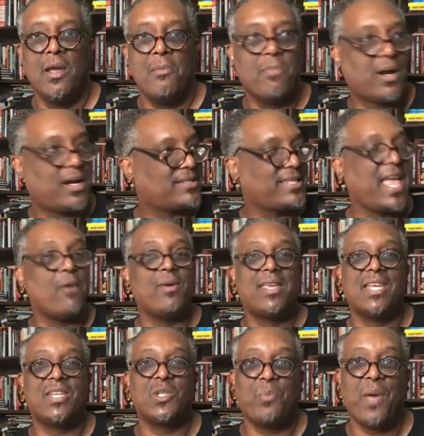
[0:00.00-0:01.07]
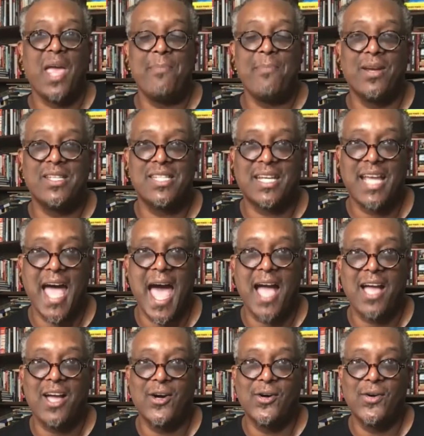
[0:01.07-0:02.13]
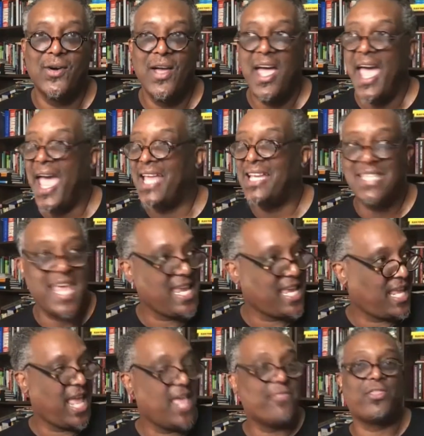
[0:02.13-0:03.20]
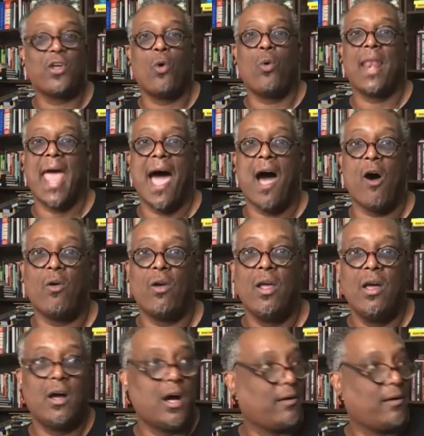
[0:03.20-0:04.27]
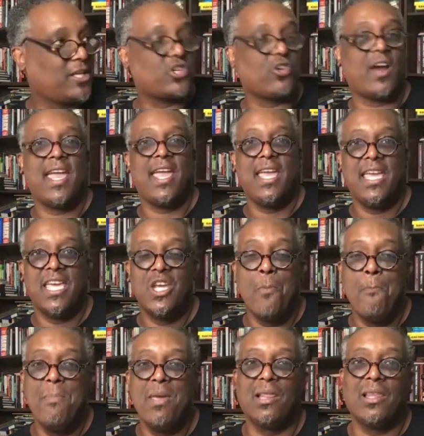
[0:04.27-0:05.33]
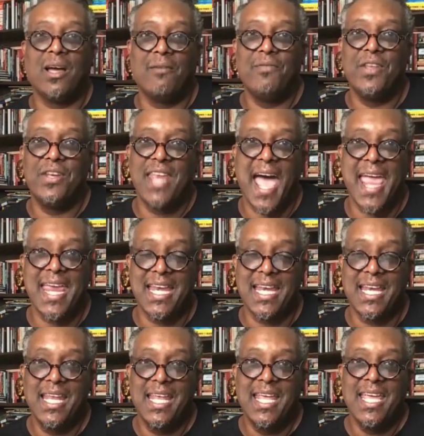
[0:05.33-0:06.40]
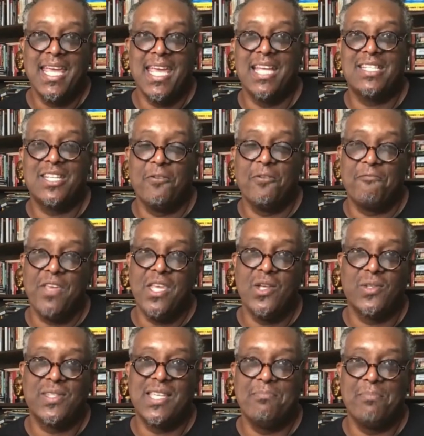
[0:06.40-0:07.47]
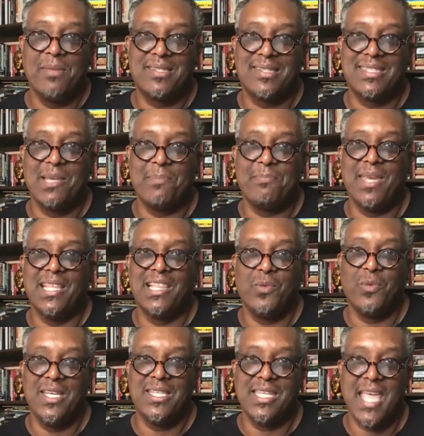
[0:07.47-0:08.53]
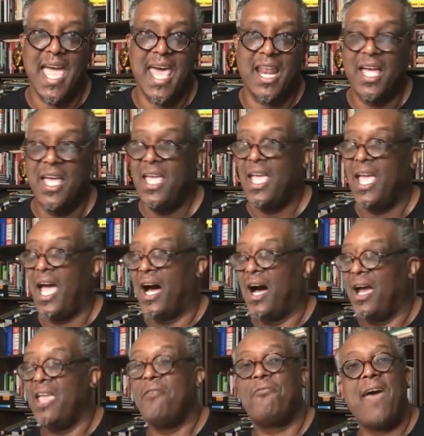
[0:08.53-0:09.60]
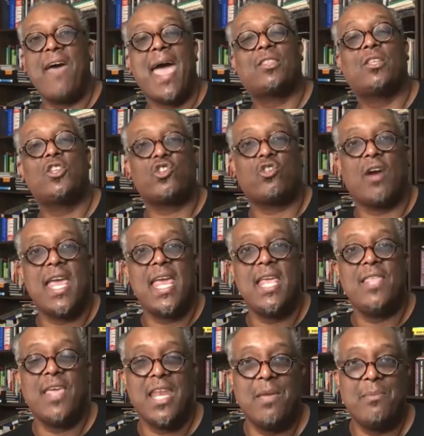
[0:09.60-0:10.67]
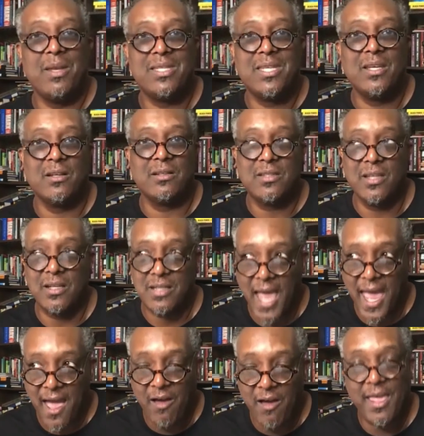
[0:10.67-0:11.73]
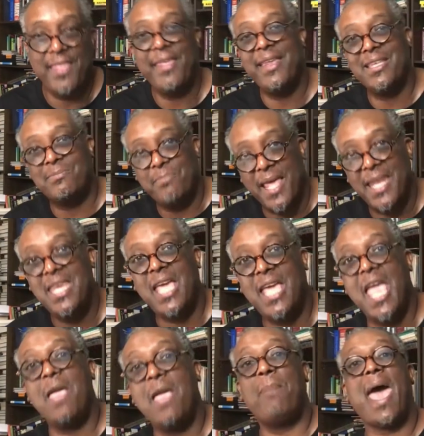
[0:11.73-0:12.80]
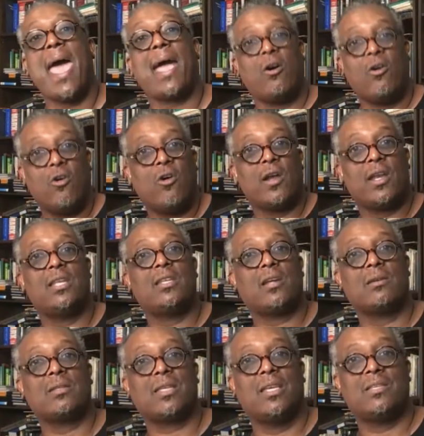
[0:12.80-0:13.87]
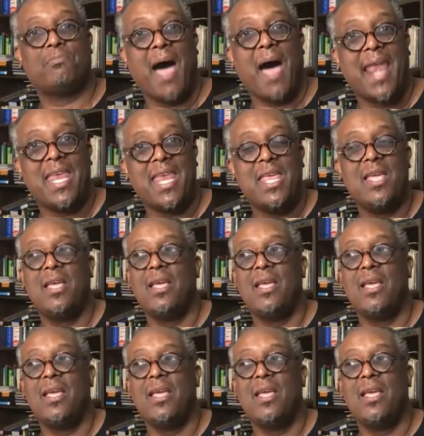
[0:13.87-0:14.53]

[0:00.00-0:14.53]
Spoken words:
because they would get the paper in Chicago and take it and throw it out of the train in the middle of the night into the fields in Mississippi and Louisiana. In fact, the train that Emmett Till took down and that he came back on in terms of his body,